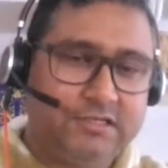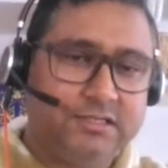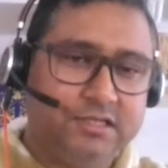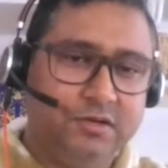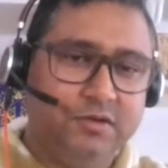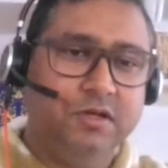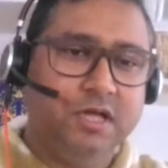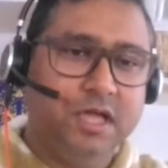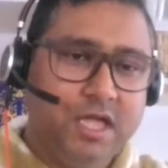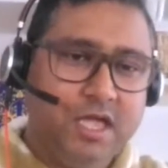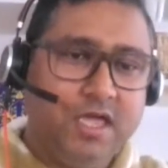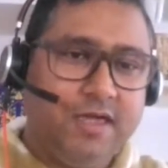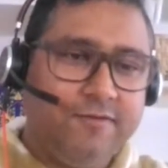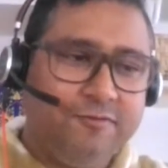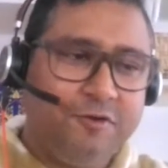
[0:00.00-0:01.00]
So
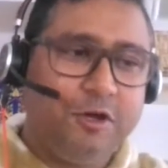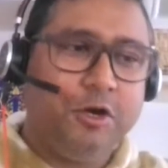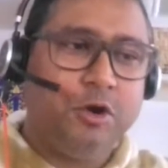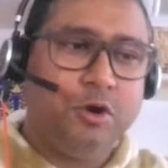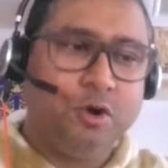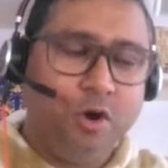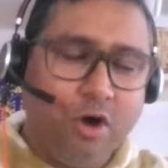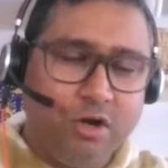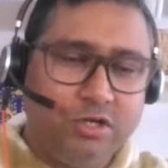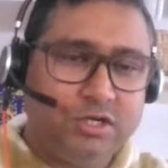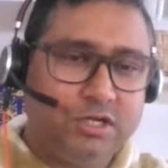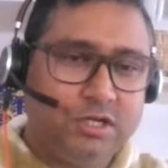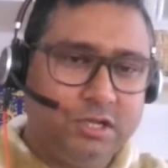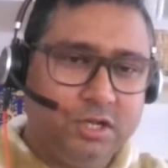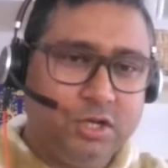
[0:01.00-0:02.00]
if you are not
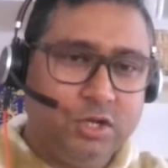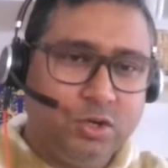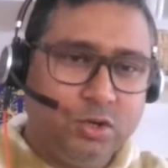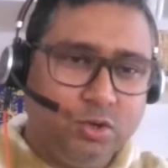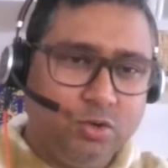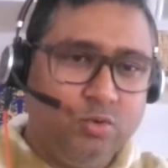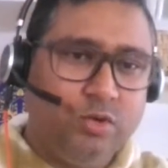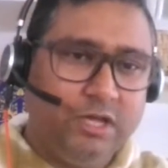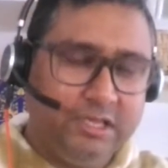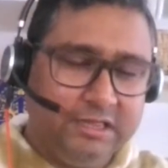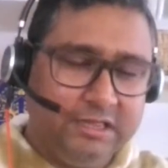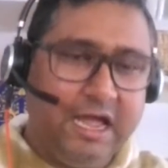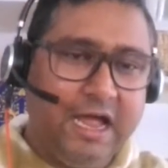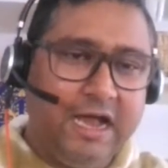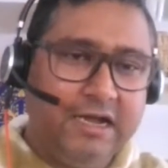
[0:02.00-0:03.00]
doing
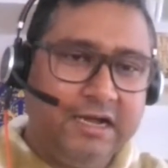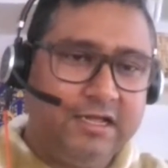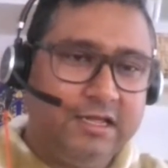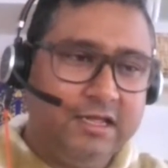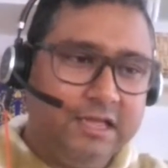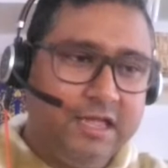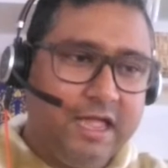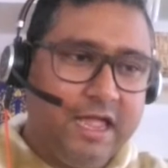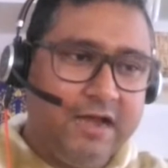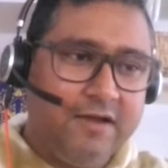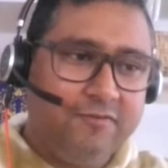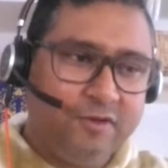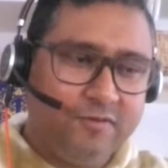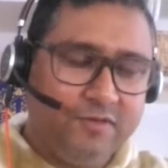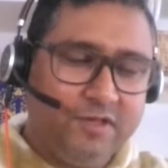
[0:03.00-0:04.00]
that, and
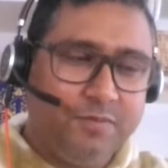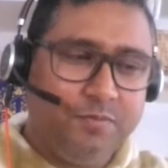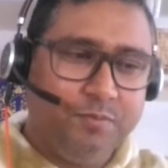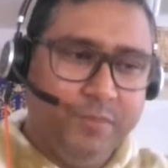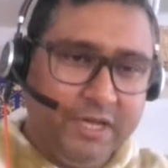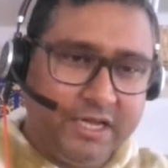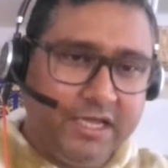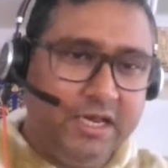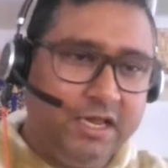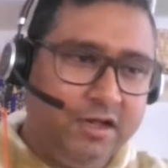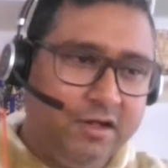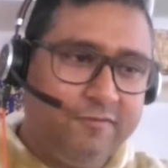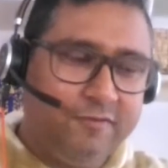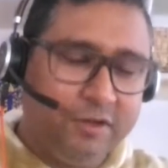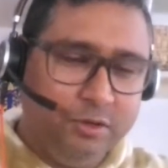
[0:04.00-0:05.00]
from the beginning
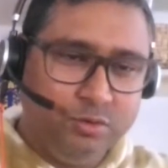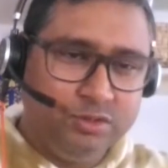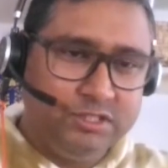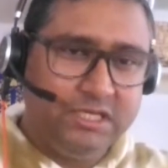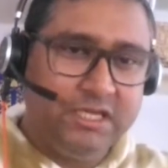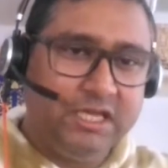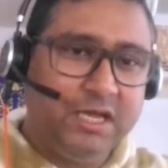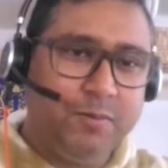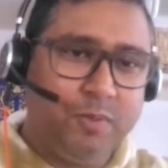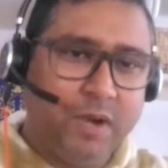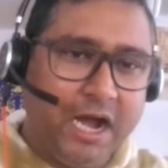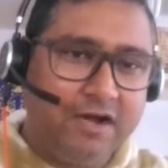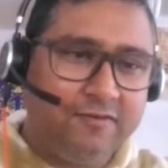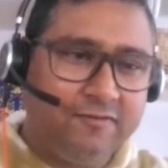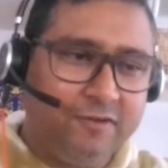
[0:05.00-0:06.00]
of using a
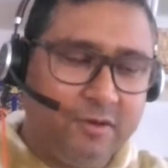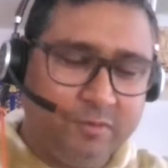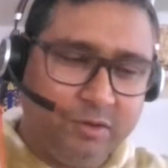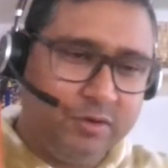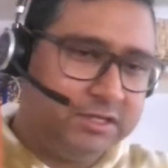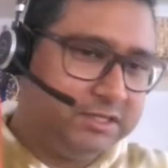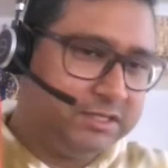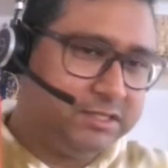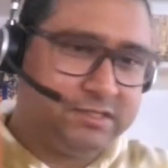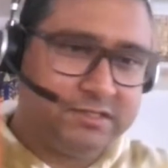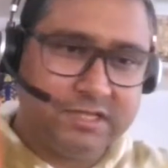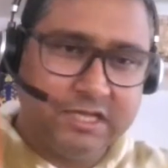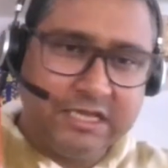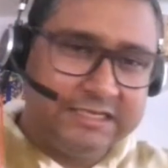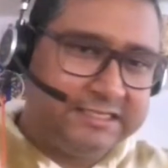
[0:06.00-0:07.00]
platform you are just
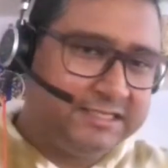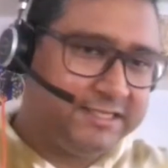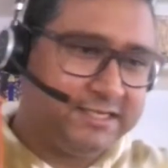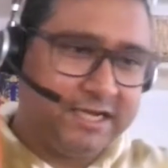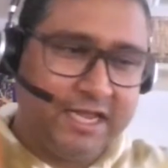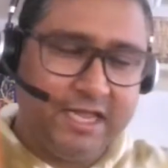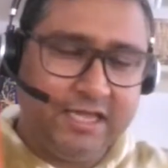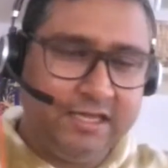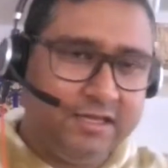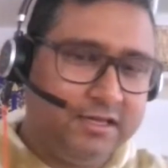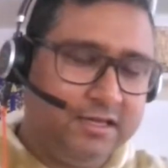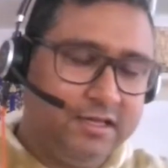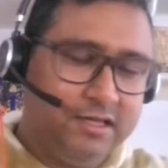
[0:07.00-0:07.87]
straying,